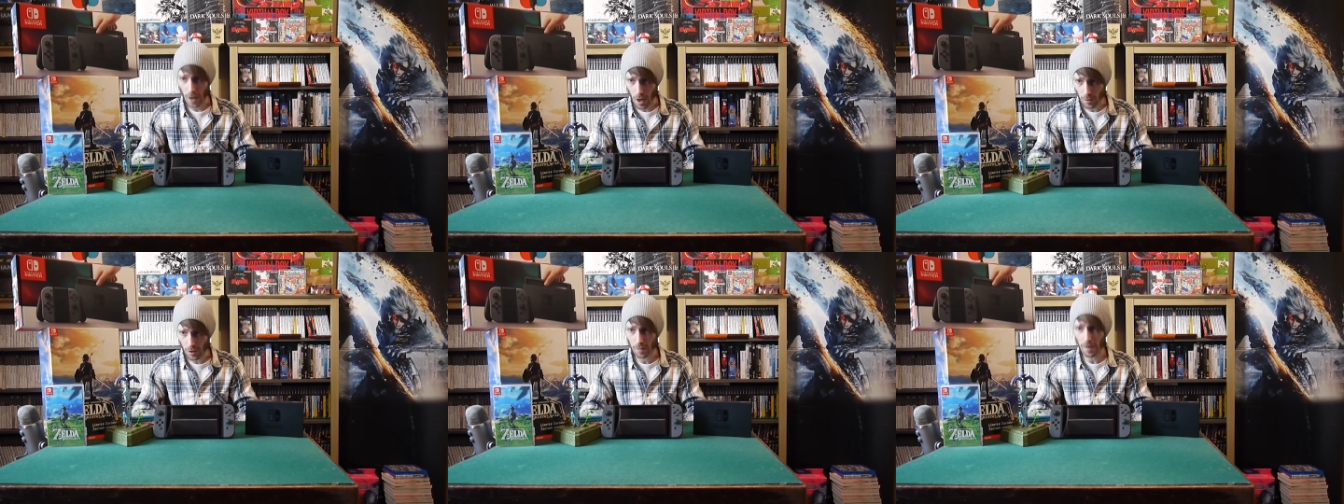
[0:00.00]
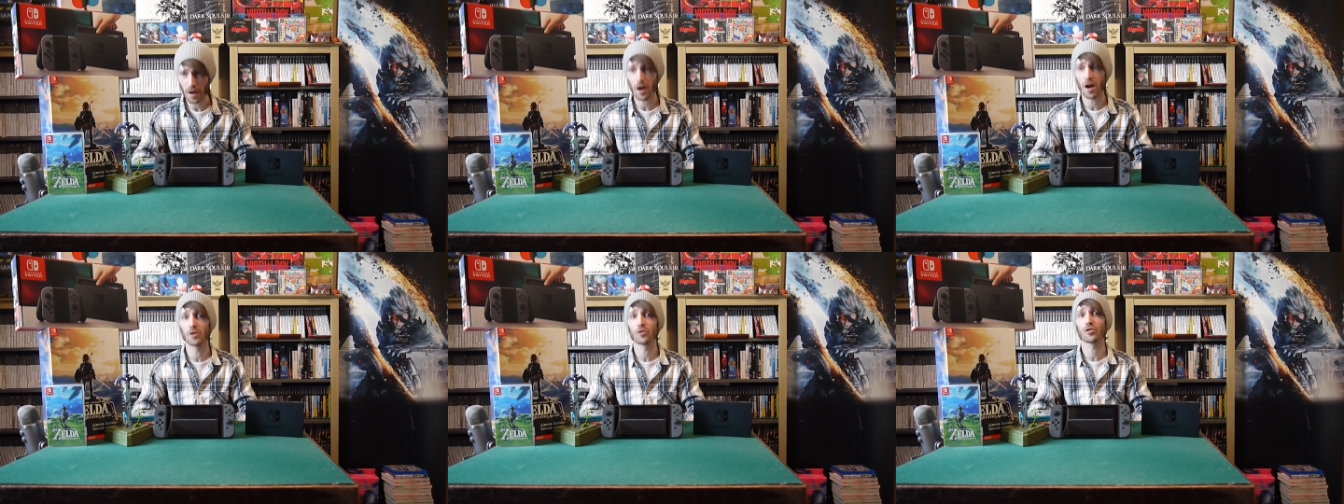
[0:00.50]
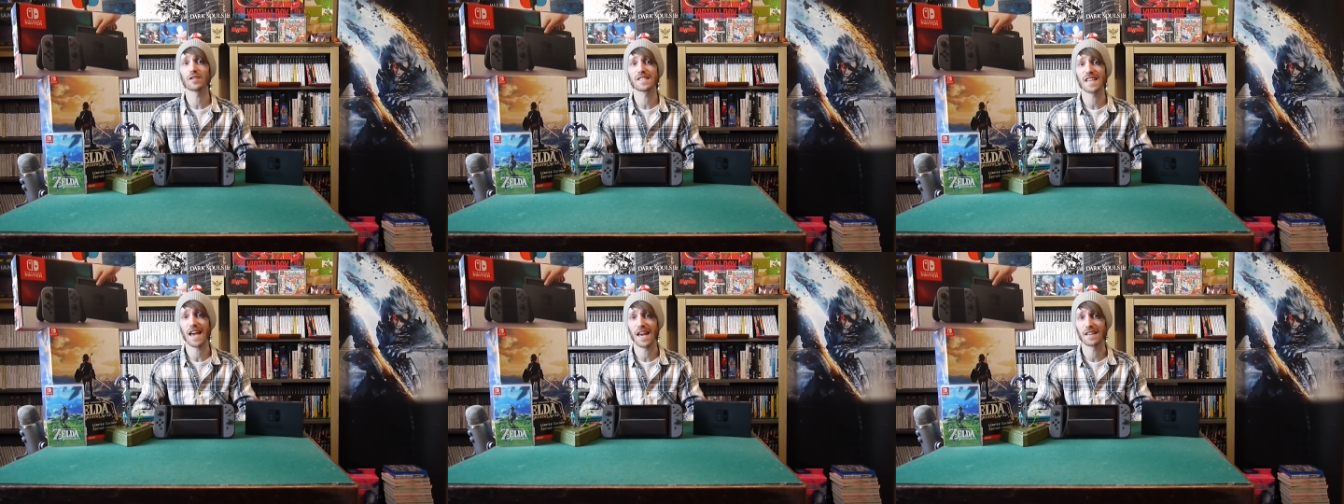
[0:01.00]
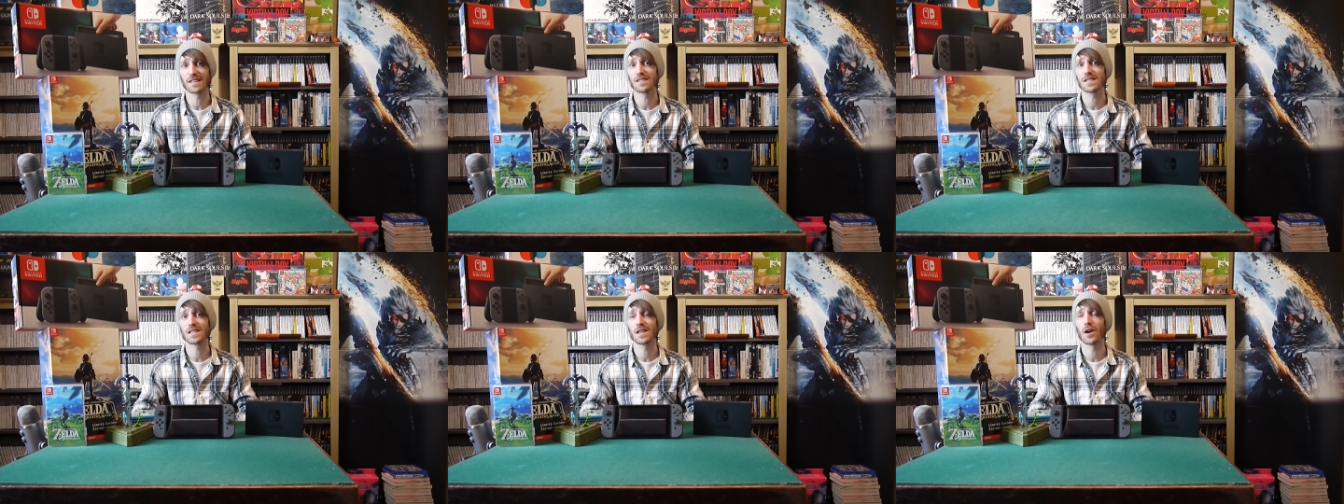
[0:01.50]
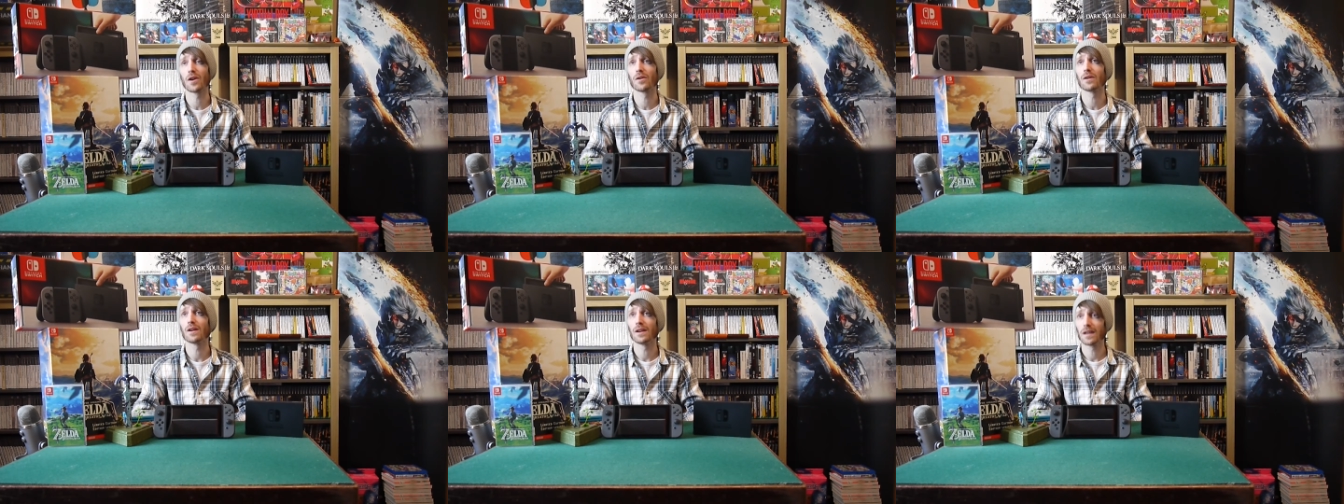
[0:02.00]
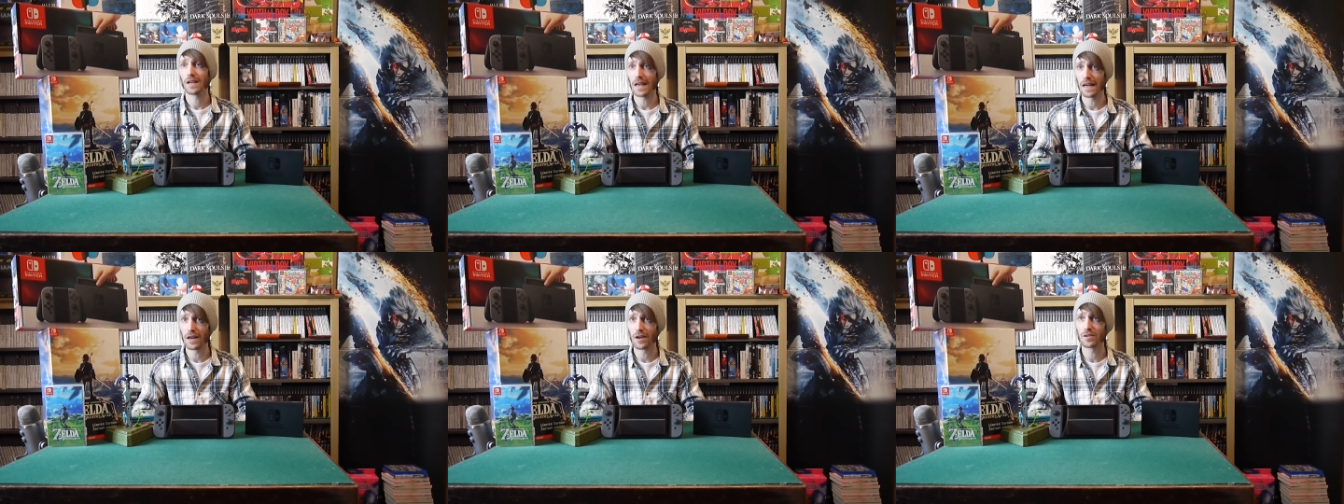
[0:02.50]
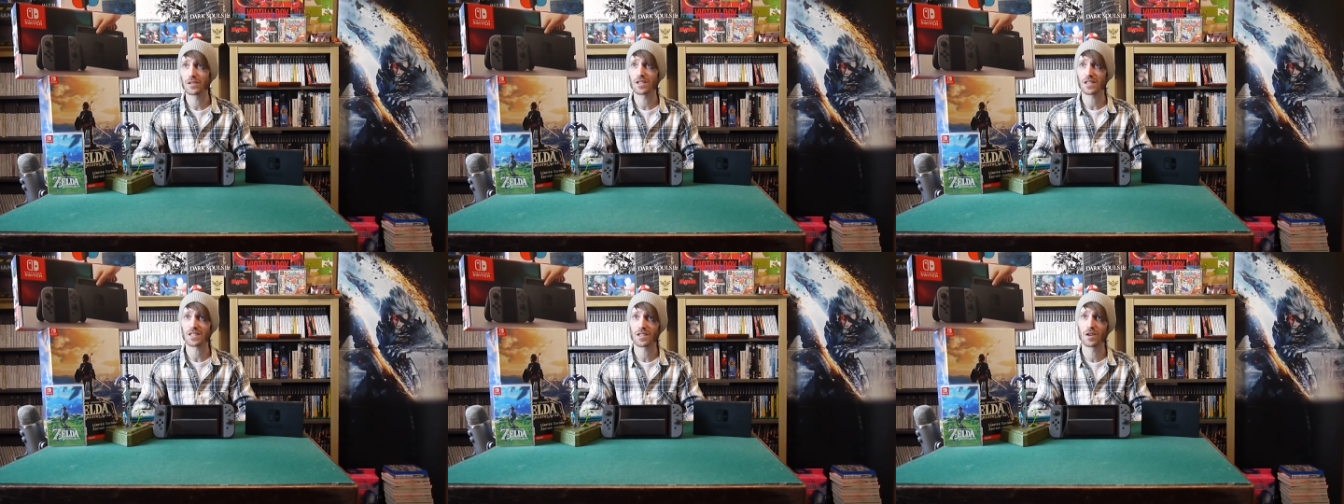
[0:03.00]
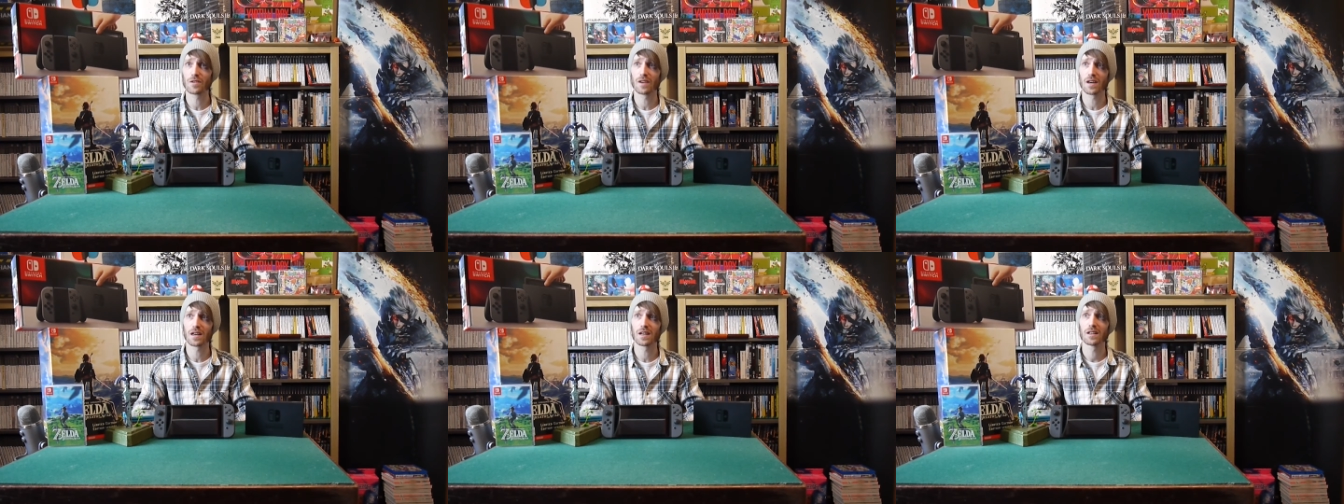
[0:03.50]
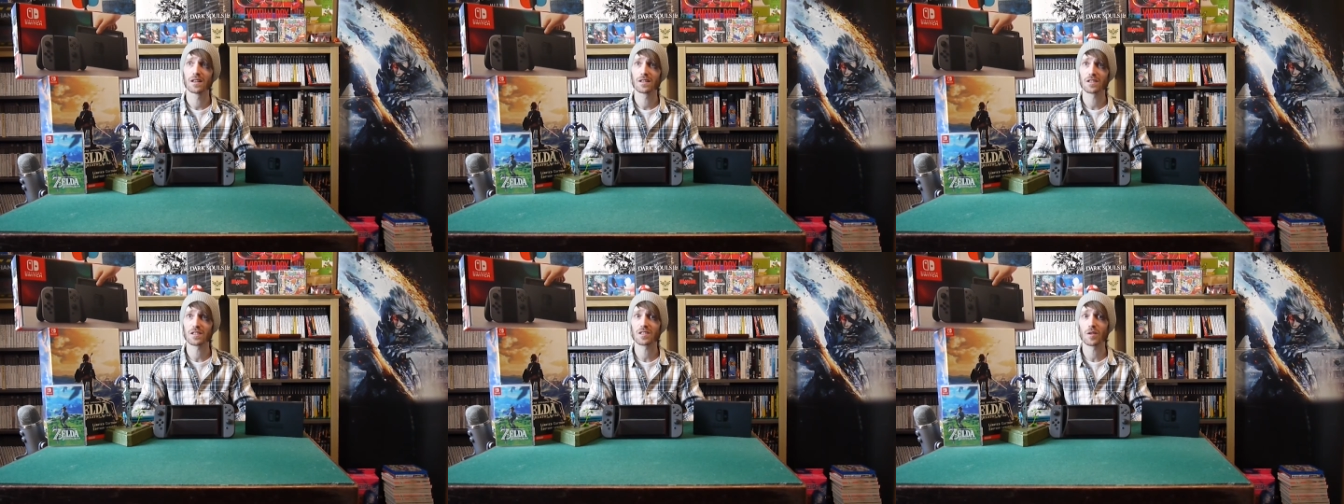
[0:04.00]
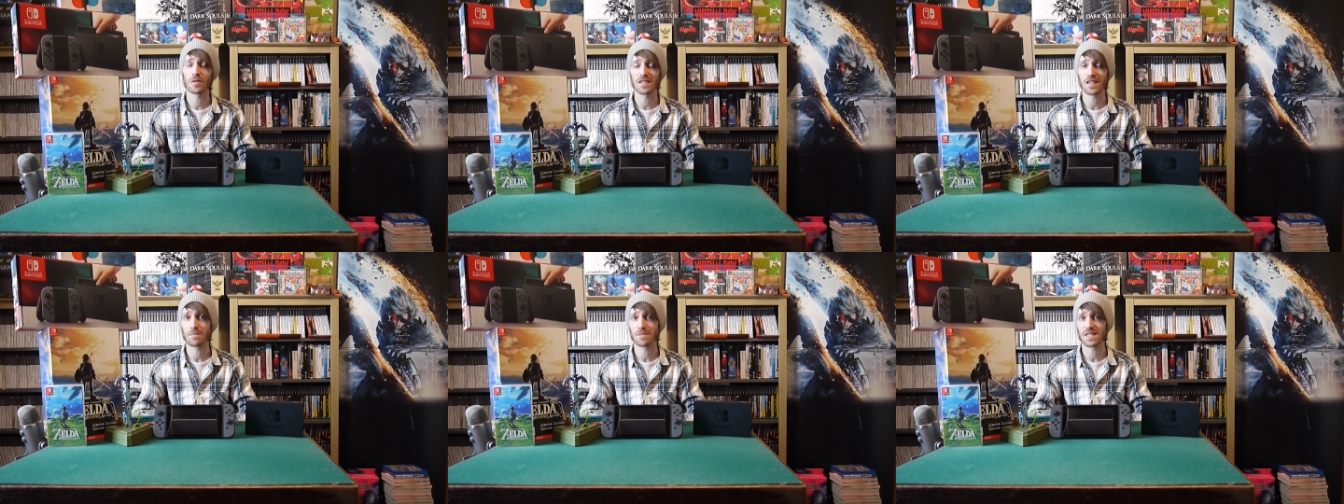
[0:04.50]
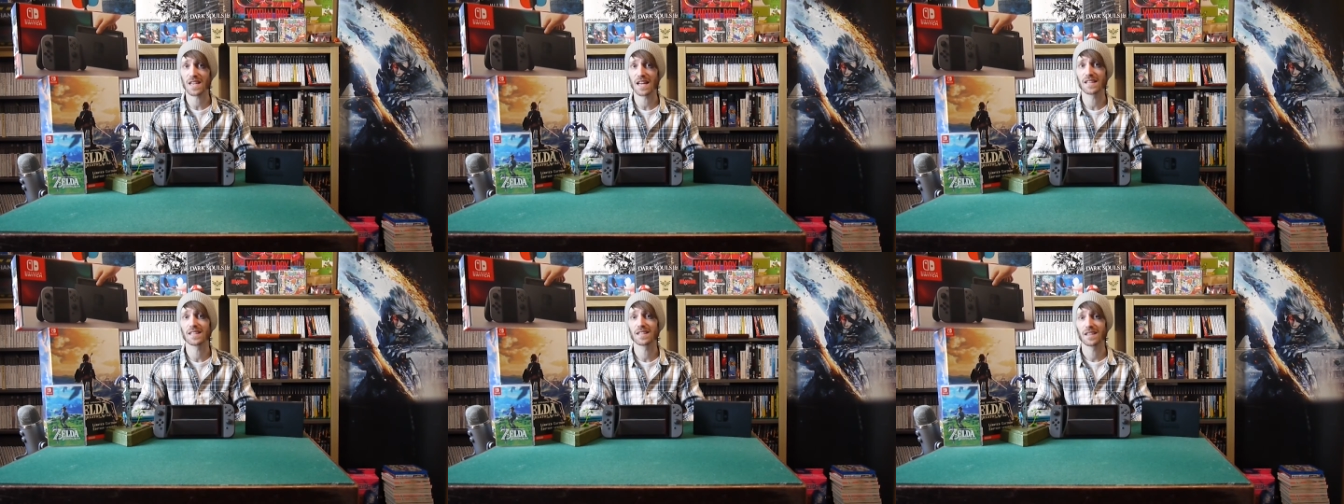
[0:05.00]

I'm on about 110, so you know, just over 10%.